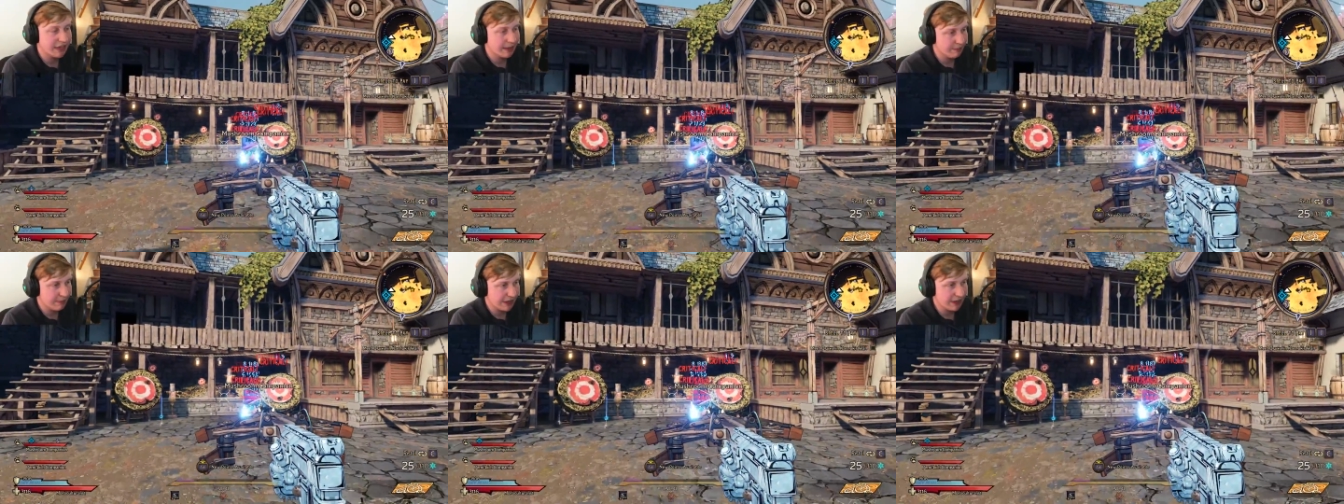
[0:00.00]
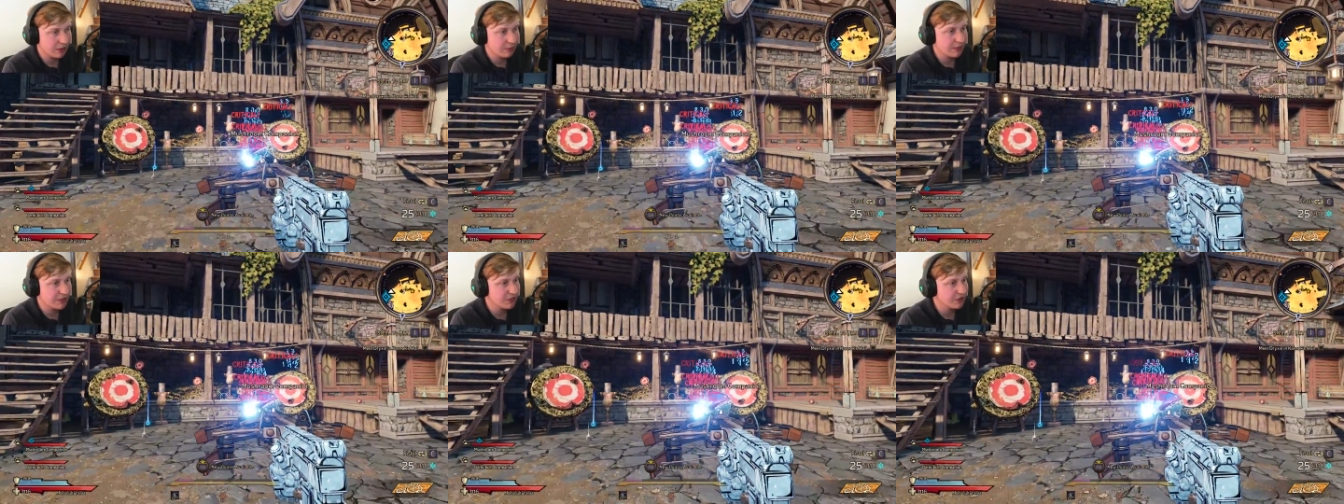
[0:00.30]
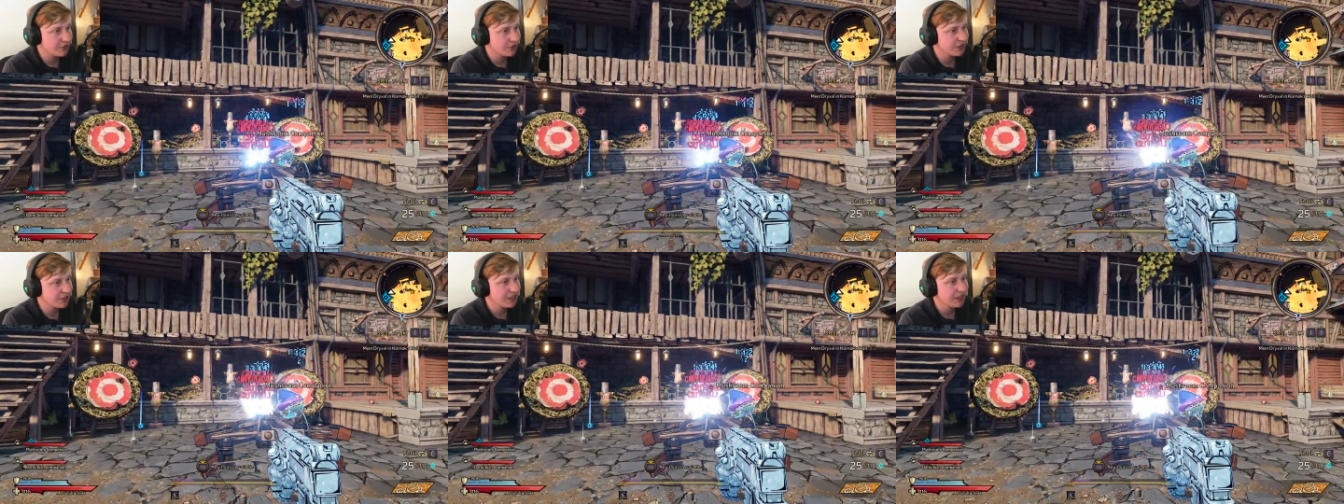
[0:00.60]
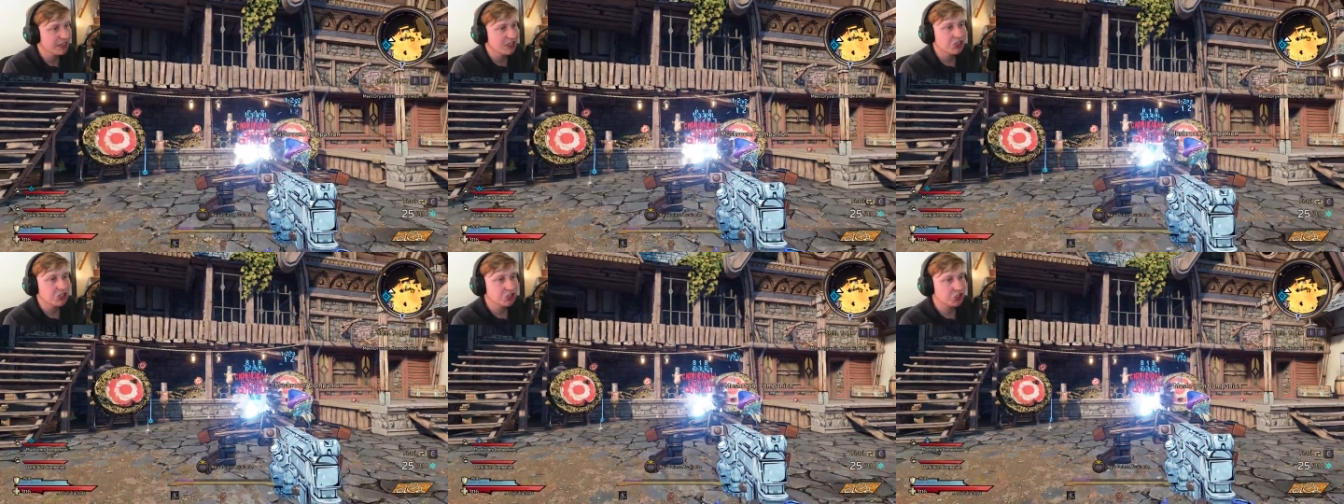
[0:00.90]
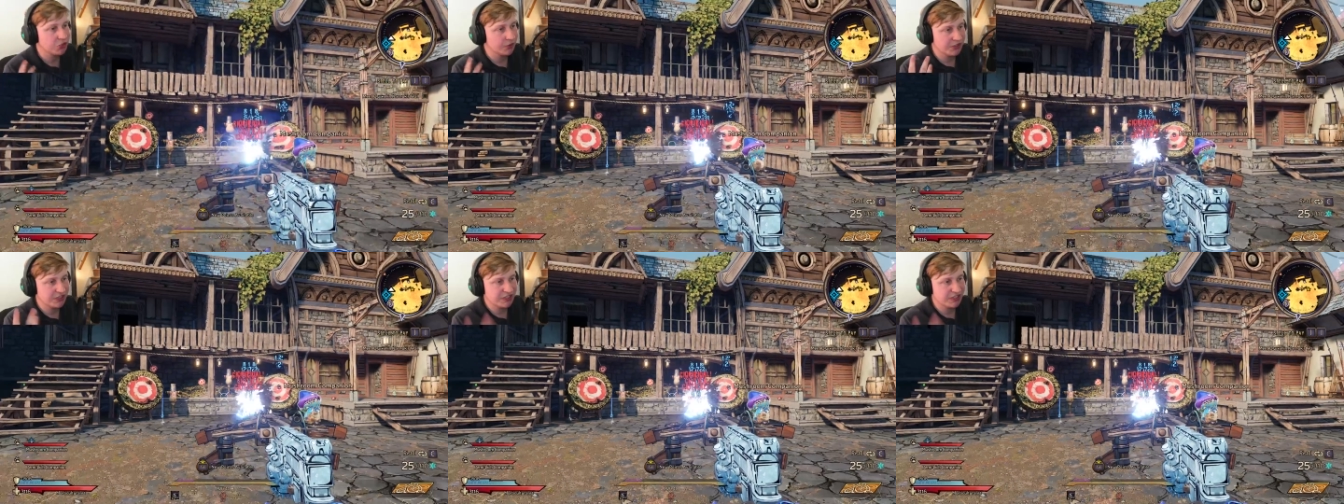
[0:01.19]
Yeah, micro missiles.
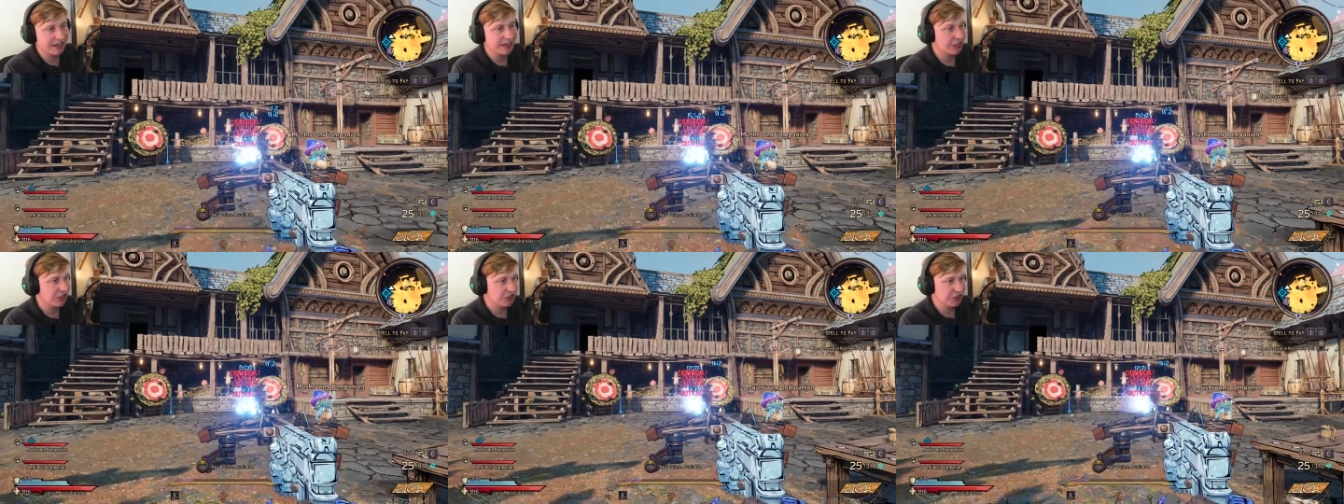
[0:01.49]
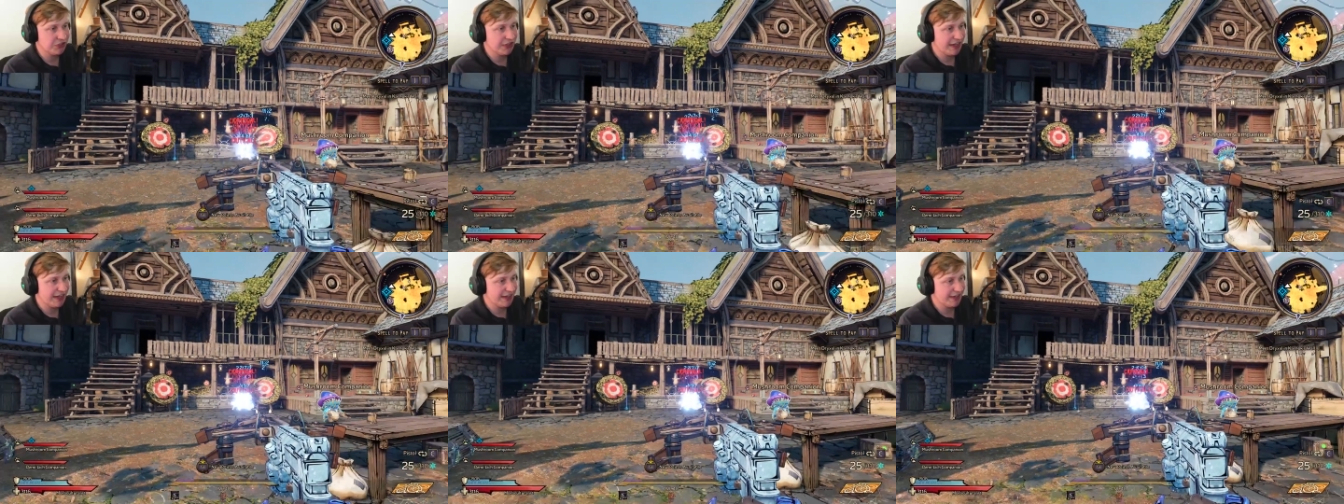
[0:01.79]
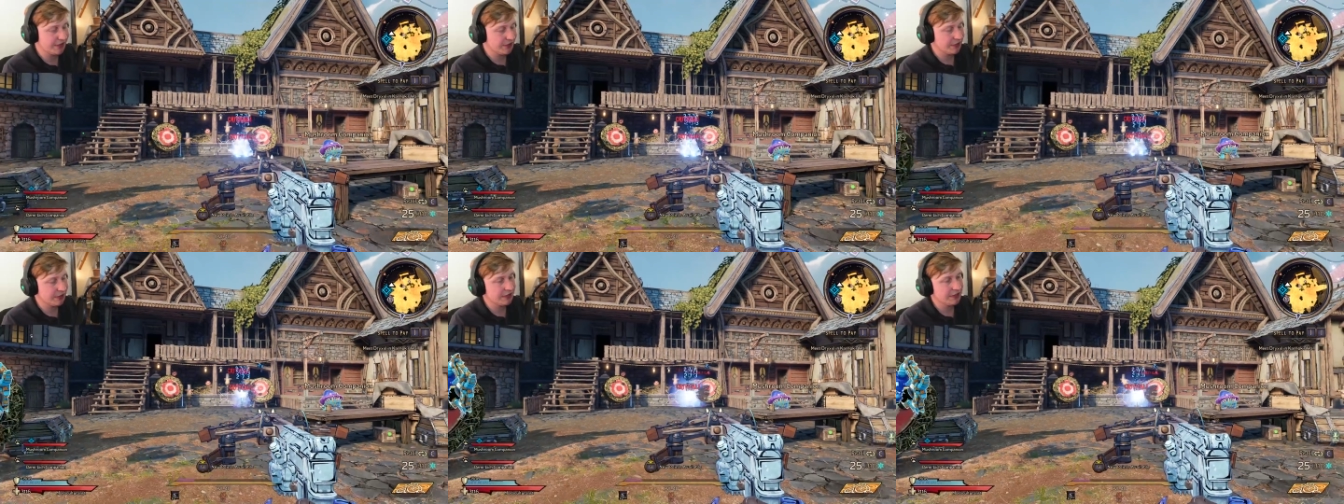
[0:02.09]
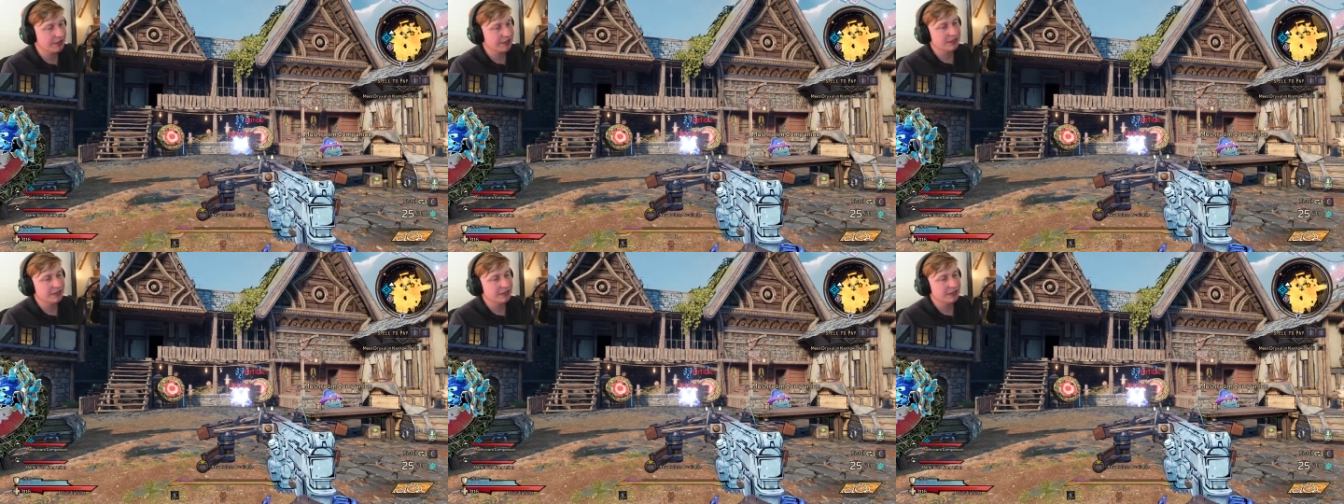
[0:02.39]
So it's not going to do that either.